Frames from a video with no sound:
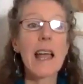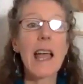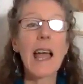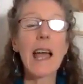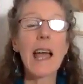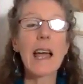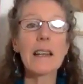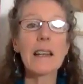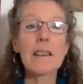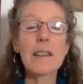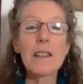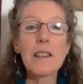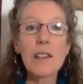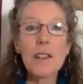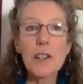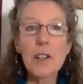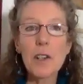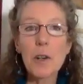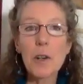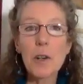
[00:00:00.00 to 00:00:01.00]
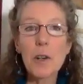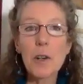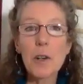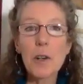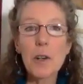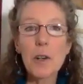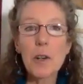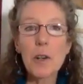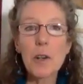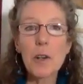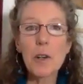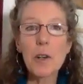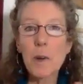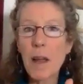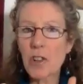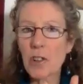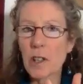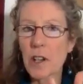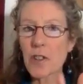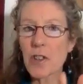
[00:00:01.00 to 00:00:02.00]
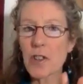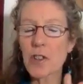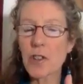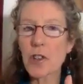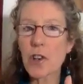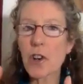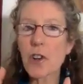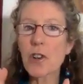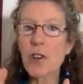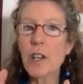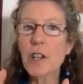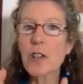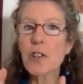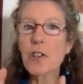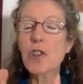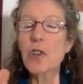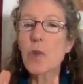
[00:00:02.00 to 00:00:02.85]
And we mentioned earlier just